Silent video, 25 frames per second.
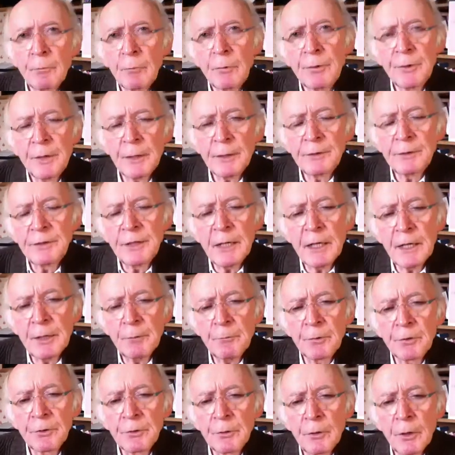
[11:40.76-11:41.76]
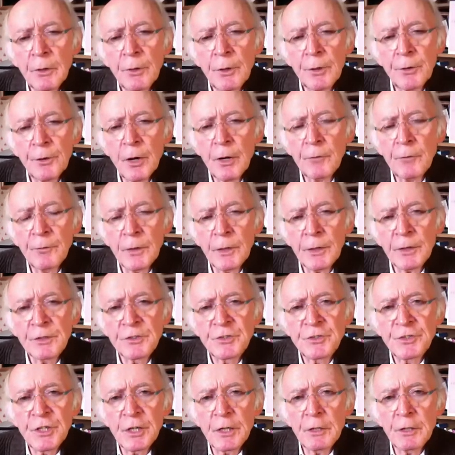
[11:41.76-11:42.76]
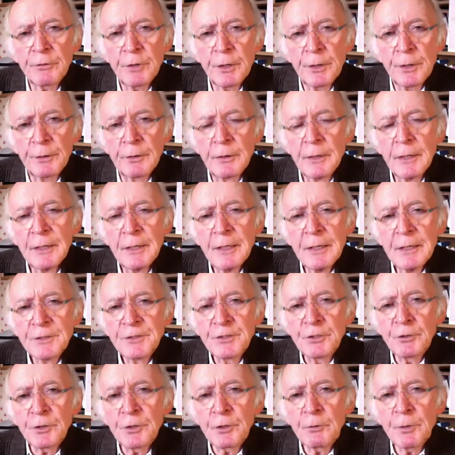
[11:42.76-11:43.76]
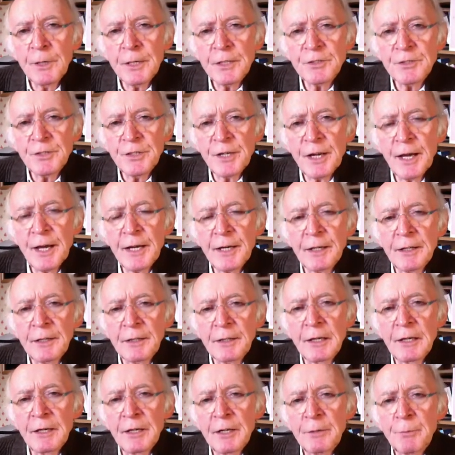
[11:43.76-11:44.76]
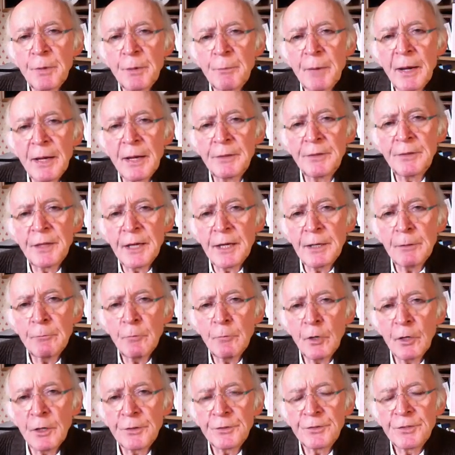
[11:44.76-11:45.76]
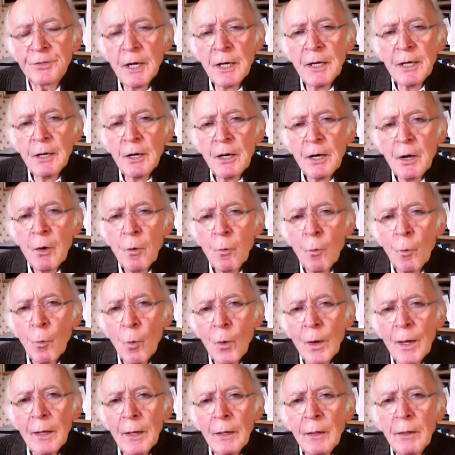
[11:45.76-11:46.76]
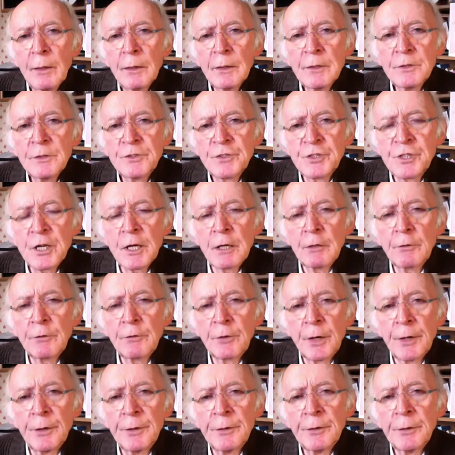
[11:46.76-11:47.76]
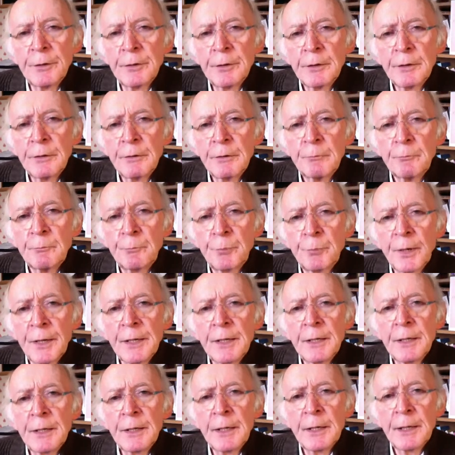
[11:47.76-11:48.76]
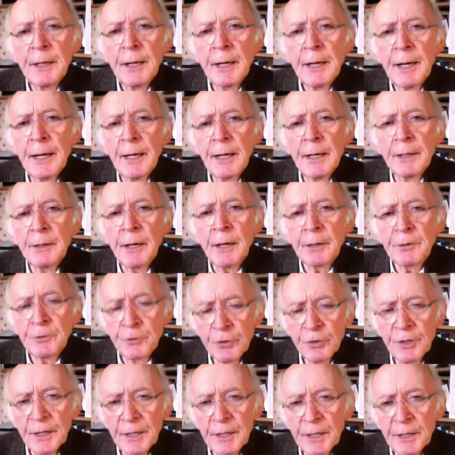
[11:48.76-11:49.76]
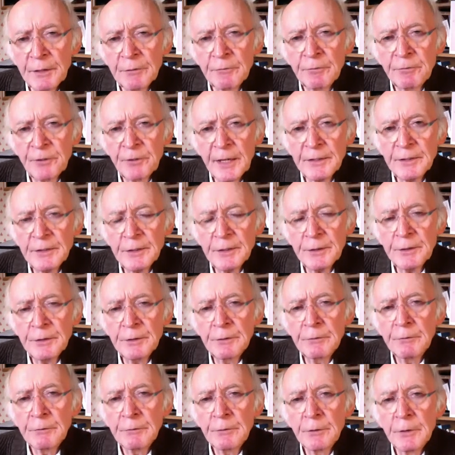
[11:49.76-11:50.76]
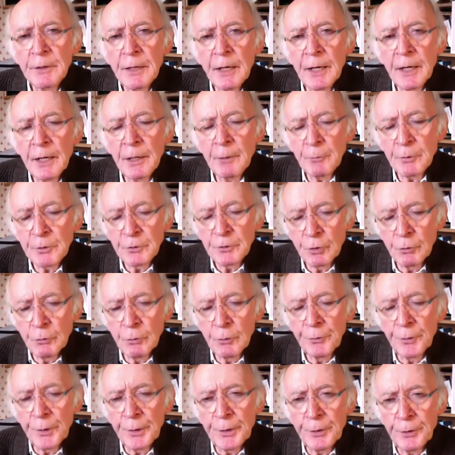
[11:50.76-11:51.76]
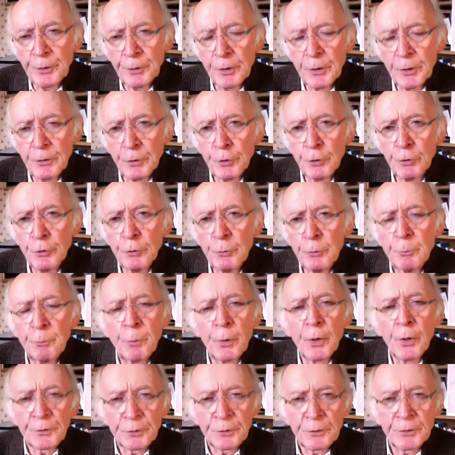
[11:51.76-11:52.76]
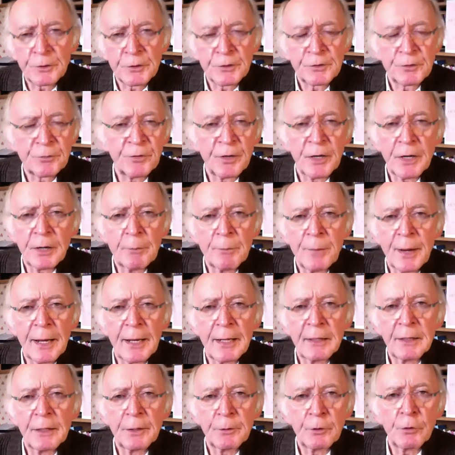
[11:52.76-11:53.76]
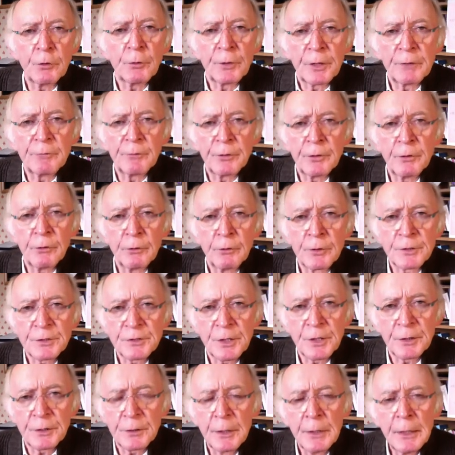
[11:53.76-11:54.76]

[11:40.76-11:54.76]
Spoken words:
they're dealing with an awful lot of children. So the question I had to get clear in my mind then was, will children do they get infected? We're told that they do, but it's very mild. They don't even notice it.